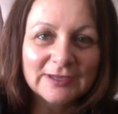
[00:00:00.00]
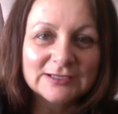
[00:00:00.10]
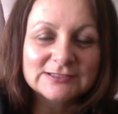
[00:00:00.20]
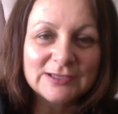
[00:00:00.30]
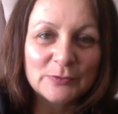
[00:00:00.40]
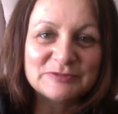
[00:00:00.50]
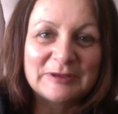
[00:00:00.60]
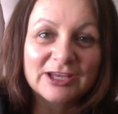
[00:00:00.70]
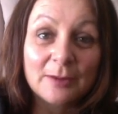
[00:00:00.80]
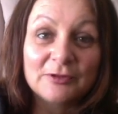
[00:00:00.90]
So it's
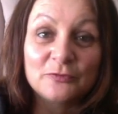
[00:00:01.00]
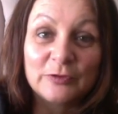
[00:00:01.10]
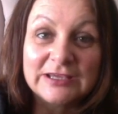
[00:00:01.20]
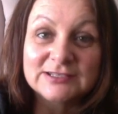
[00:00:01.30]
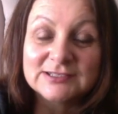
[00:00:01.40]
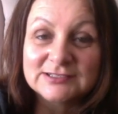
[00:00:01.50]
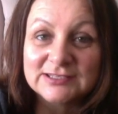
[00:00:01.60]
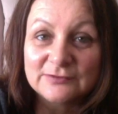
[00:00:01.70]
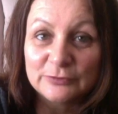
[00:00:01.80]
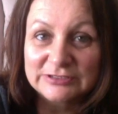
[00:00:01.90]
been a couple of weeks since
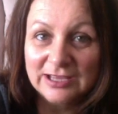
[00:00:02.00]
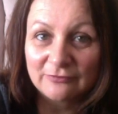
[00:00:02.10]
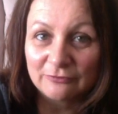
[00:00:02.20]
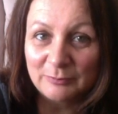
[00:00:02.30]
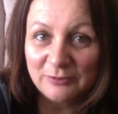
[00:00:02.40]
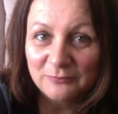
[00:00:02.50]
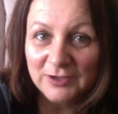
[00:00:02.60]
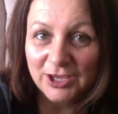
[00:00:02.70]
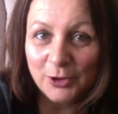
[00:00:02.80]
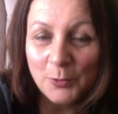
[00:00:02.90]
the first half of my
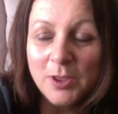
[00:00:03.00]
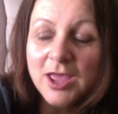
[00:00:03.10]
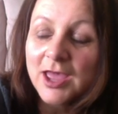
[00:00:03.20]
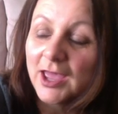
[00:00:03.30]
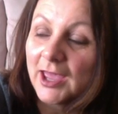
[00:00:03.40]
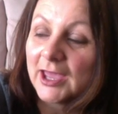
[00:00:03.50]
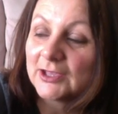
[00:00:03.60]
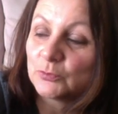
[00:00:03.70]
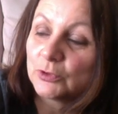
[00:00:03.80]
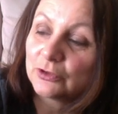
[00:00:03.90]
video,
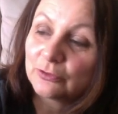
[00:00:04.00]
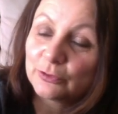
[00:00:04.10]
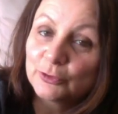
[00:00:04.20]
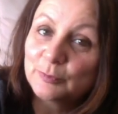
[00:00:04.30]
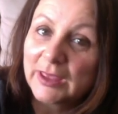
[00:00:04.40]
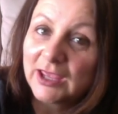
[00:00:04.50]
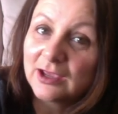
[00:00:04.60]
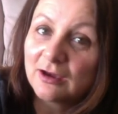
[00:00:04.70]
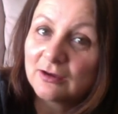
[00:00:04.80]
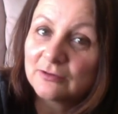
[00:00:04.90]
and we're on our third
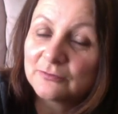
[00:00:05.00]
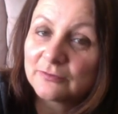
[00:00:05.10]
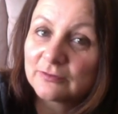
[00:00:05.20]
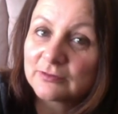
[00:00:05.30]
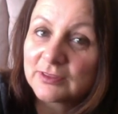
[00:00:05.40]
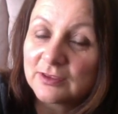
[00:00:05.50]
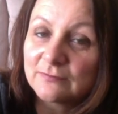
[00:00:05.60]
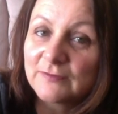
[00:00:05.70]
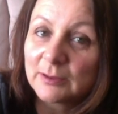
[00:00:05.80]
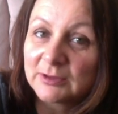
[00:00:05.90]
bag of the
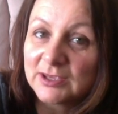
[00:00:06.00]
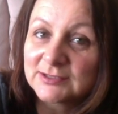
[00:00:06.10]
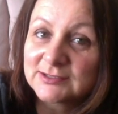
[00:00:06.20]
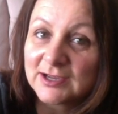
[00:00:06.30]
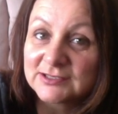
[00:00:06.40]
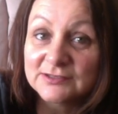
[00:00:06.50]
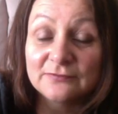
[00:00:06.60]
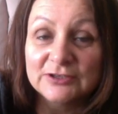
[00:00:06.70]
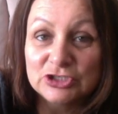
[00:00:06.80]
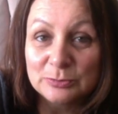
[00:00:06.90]
family-sized
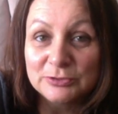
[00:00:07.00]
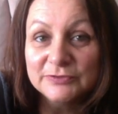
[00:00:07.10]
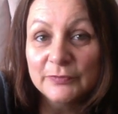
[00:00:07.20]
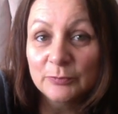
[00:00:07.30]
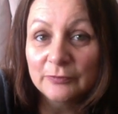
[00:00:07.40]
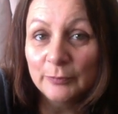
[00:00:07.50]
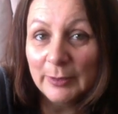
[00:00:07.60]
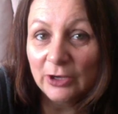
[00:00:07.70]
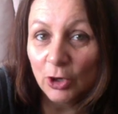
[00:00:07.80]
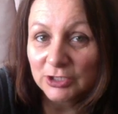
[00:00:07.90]
vegetables from
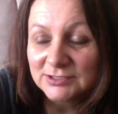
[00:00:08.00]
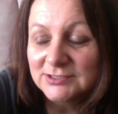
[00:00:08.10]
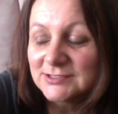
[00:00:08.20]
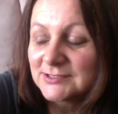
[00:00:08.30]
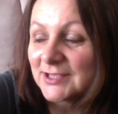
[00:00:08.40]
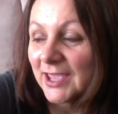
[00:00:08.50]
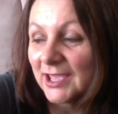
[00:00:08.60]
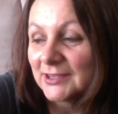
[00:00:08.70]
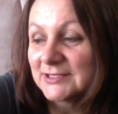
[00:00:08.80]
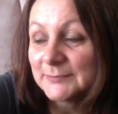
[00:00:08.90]
Riverbend Gardens.
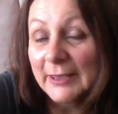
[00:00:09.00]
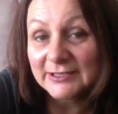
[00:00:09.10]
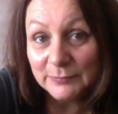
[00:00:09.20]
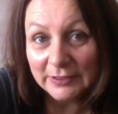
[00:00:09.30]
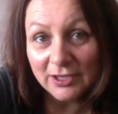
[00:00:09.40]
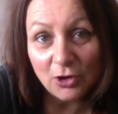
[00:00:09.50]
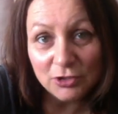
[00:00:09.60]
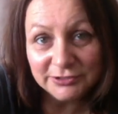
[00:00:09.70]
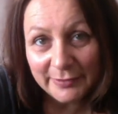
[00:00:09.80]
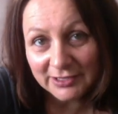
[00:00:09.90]
And this past week I
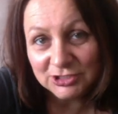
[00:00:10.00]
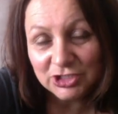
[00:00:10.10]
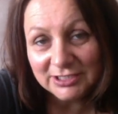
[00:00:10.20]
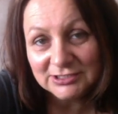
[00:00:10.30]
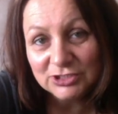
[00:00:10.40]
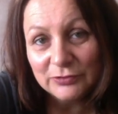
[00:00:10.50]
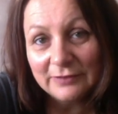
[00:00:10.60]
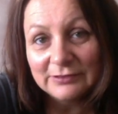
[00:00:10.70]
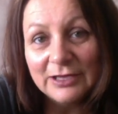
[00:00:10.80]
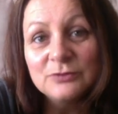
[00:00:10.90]
also had the chance to
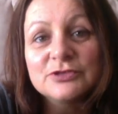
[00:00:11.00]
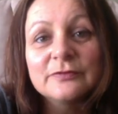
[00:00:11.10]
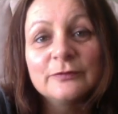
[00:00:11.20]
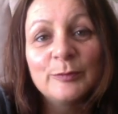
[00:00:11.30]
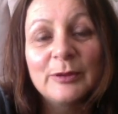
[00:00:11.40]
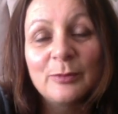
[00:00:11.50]
travel out to Riverbend